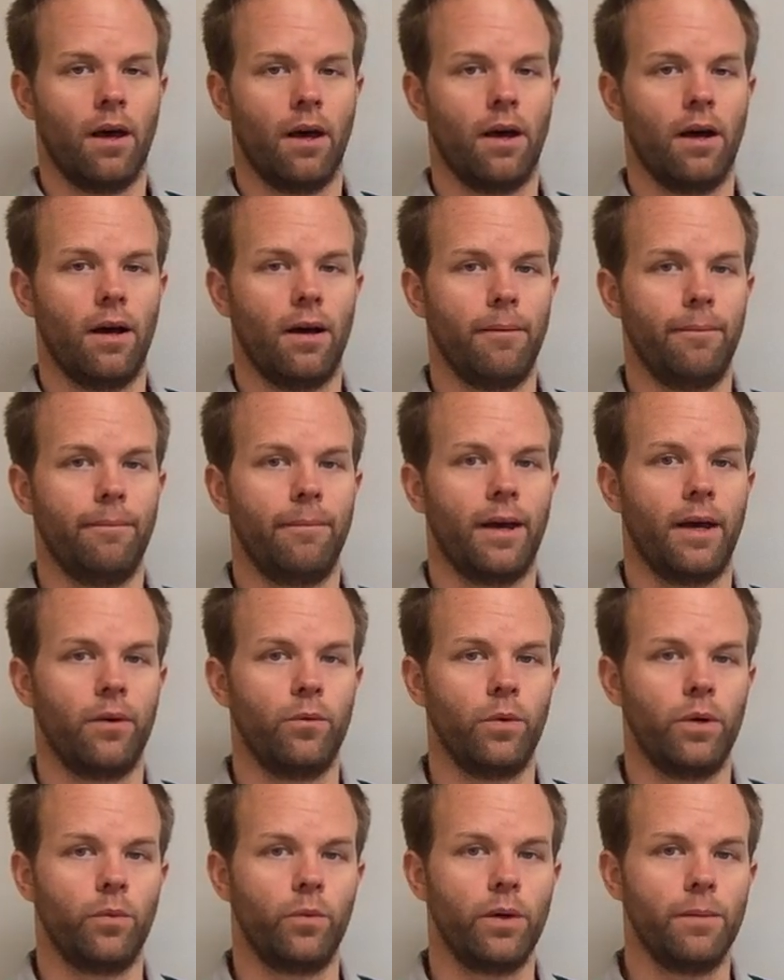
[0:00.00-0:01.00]

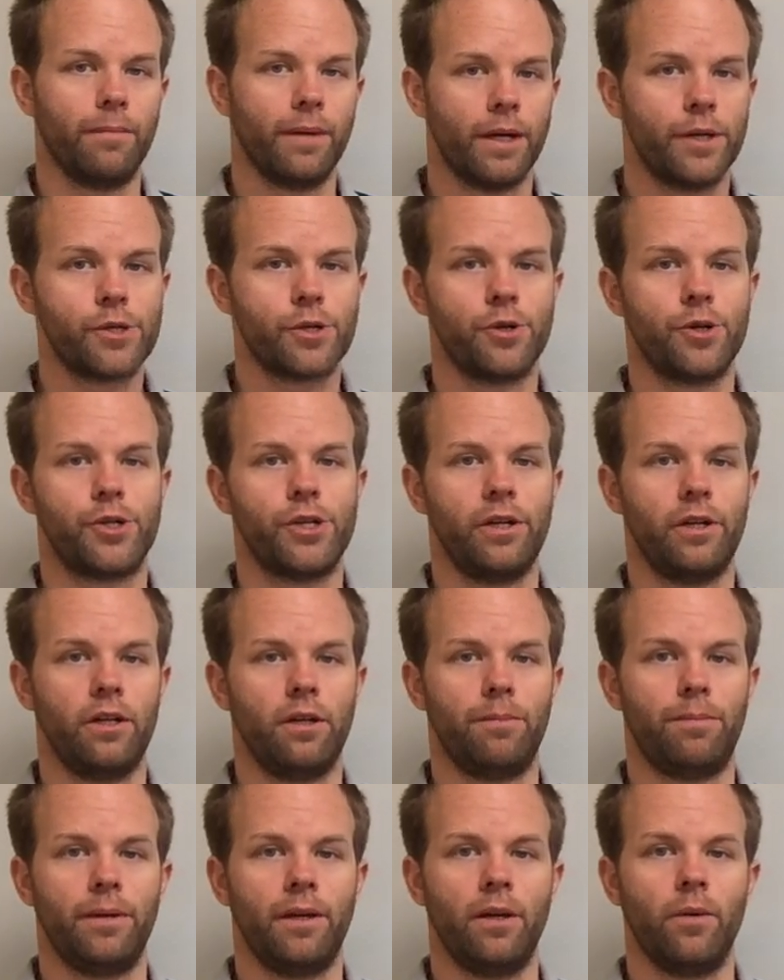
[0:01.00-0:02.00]
And when we measure
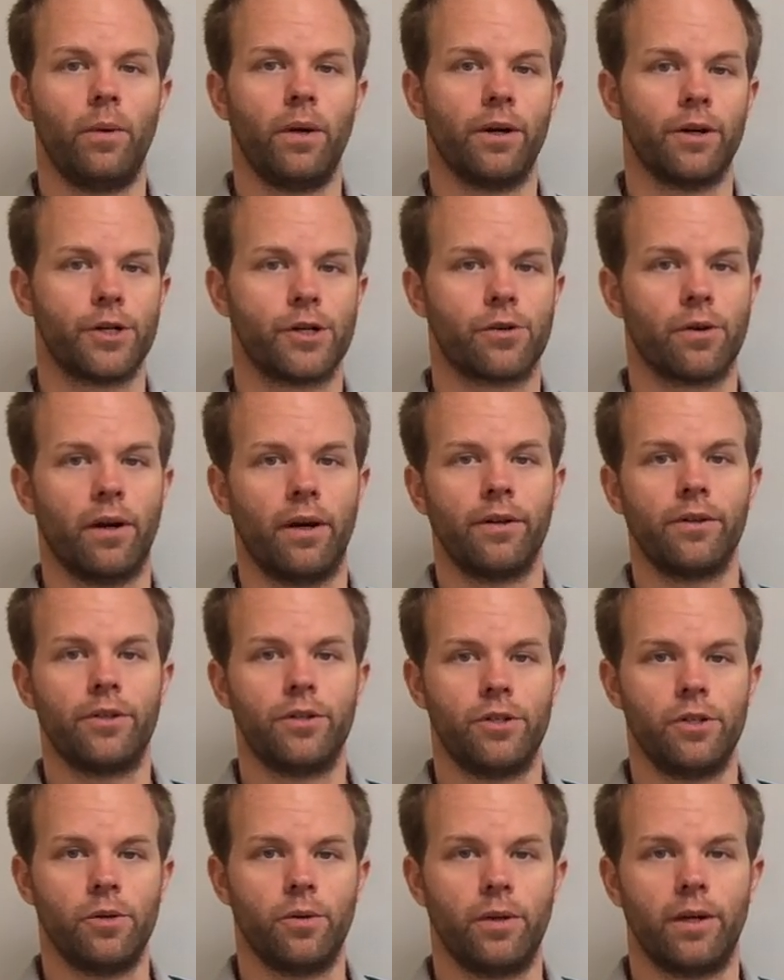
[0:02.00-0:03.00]
GDP, we are trying
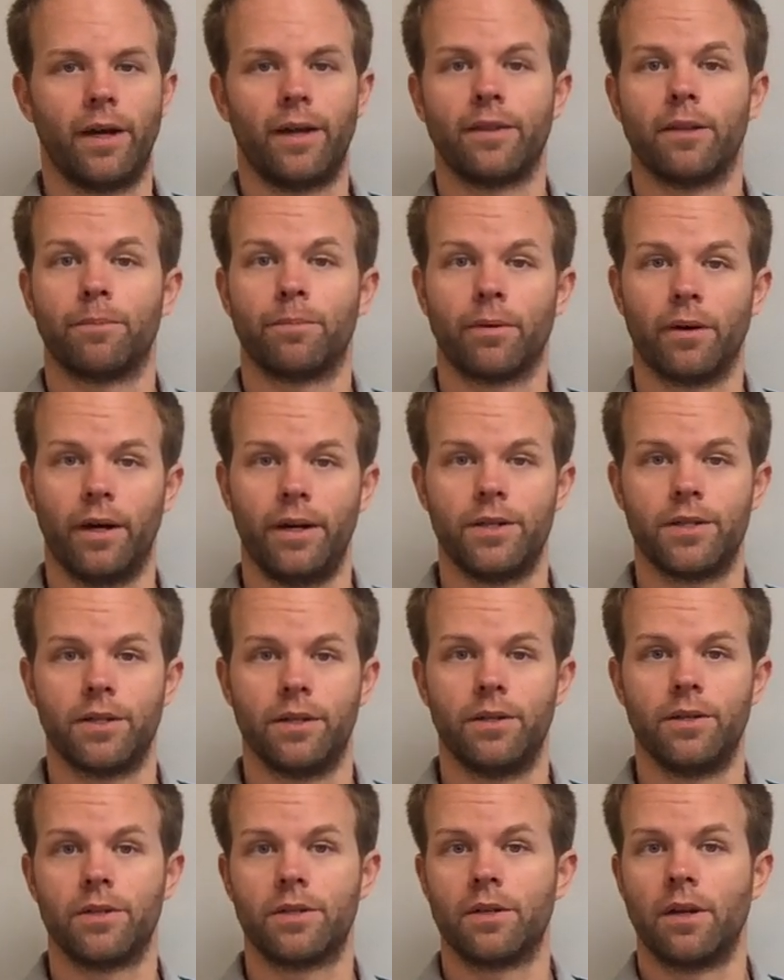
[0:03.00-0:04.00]
to do it at the
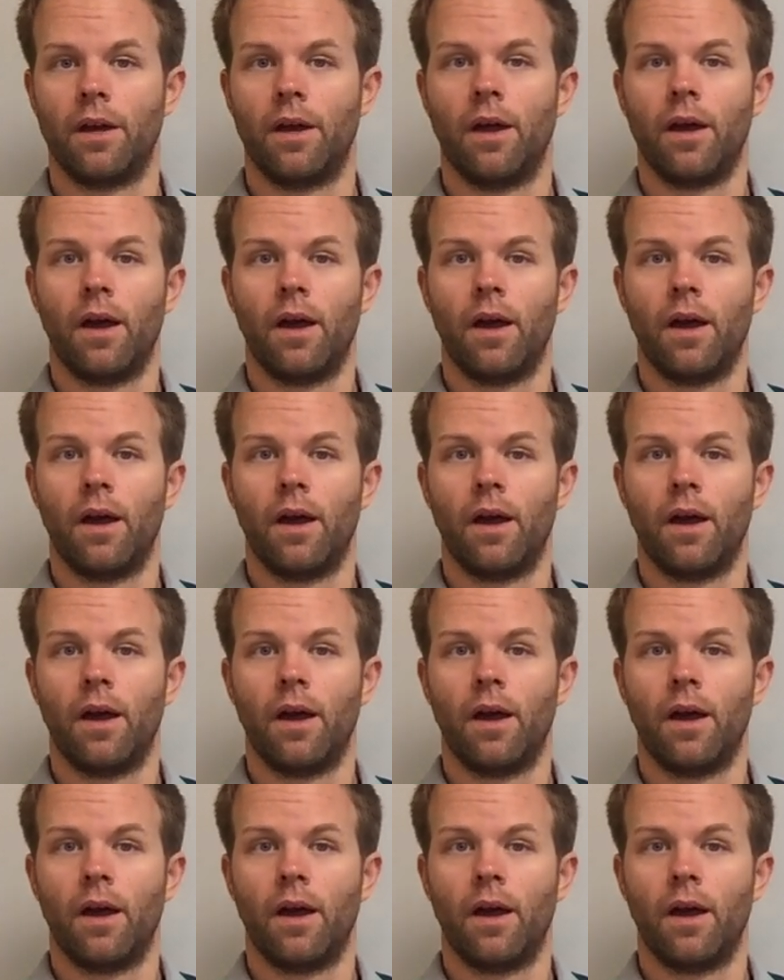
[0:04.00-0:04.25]
prices